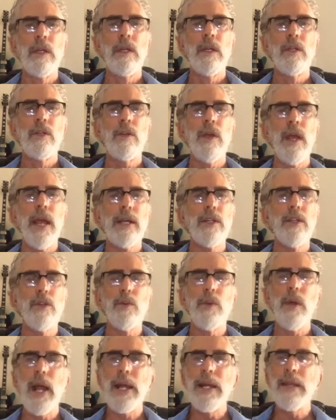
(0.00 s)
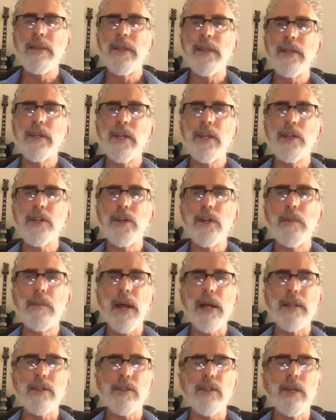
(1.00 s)
Track to the right, and then you're going to turn
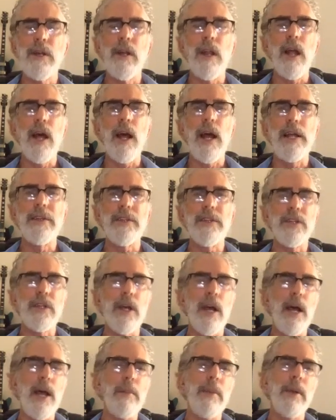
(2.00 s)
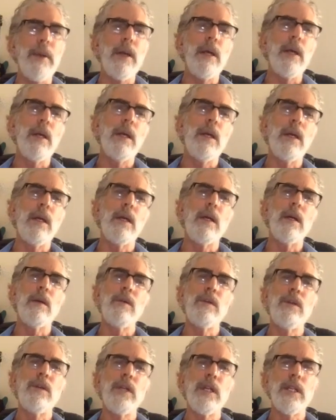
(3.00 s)
by the center line this time.
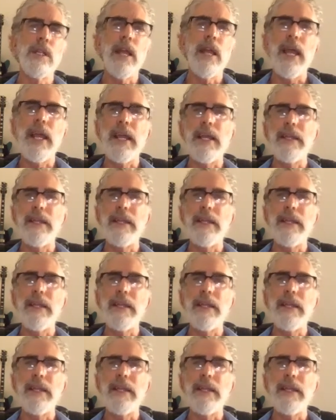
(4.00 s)
You get to A